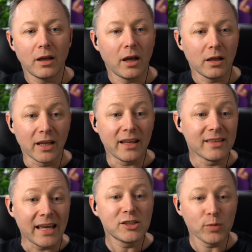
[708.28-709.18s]
Like,
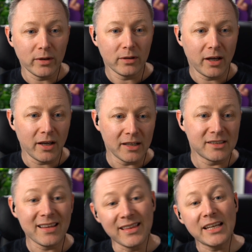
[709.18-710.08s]
nice one. He
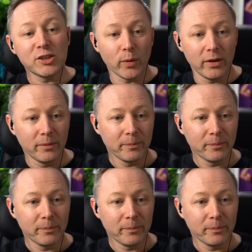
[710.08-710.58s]
said, nice one.